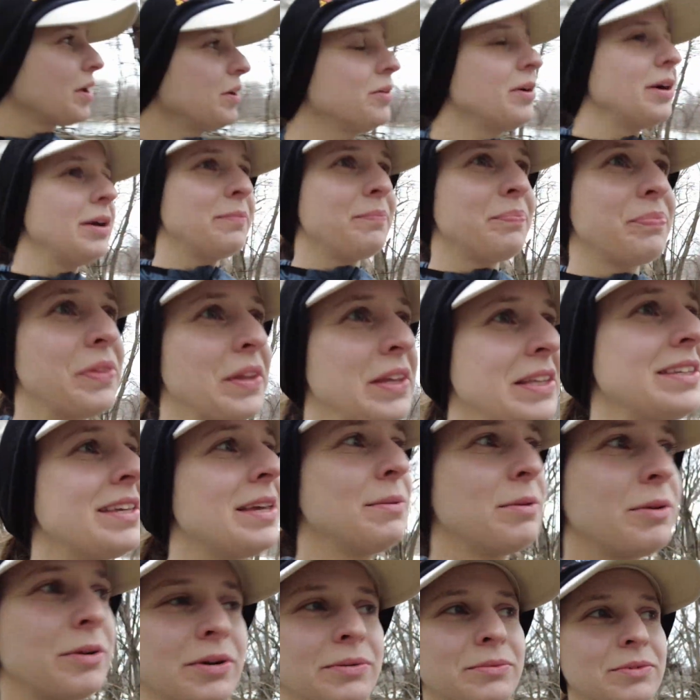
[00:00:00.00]
All right, let's
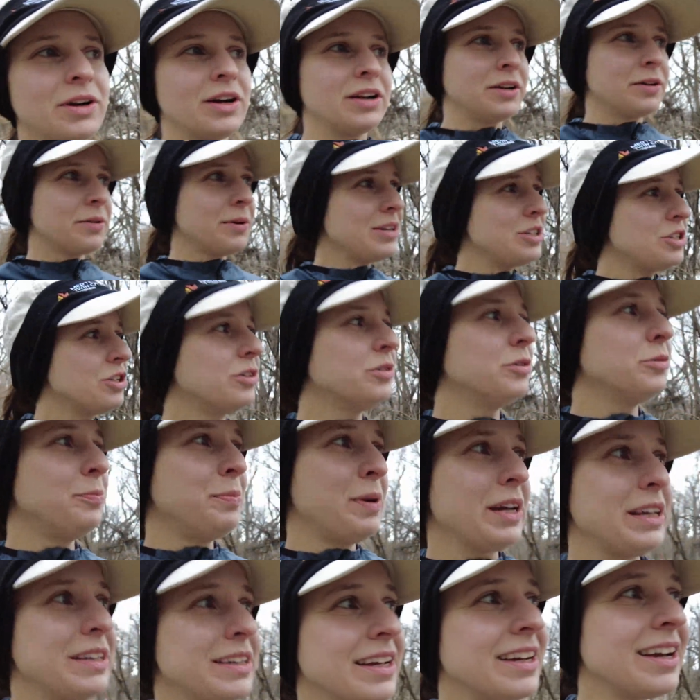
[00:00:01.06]
keep going. We're on our way to
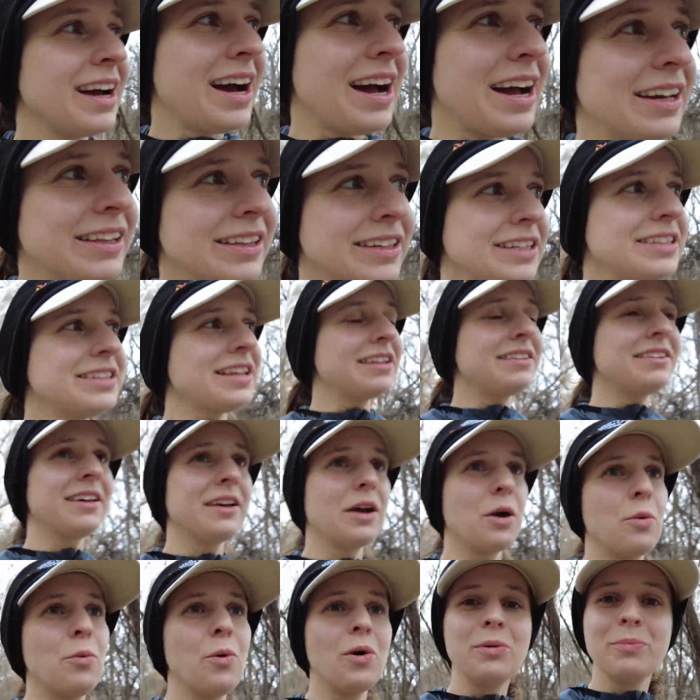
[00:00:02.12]
Picnic Island. That's like
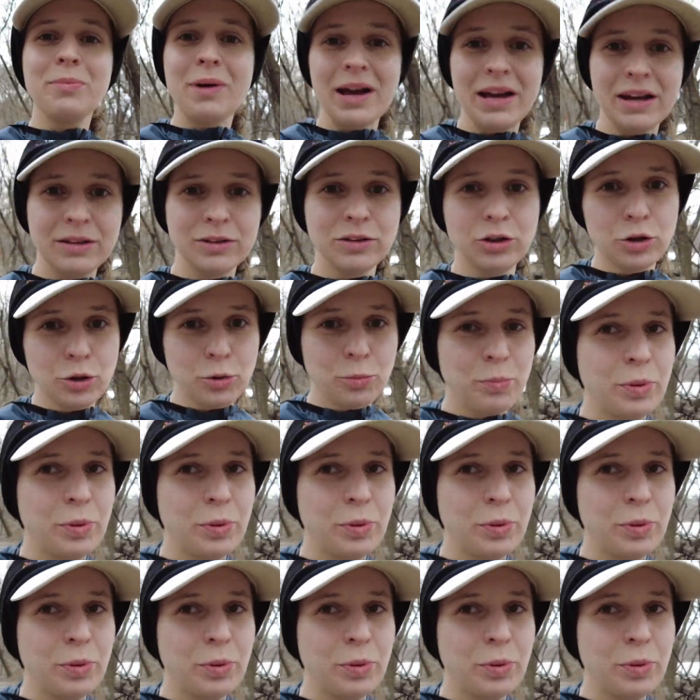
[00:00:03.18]
a 1 mile loop,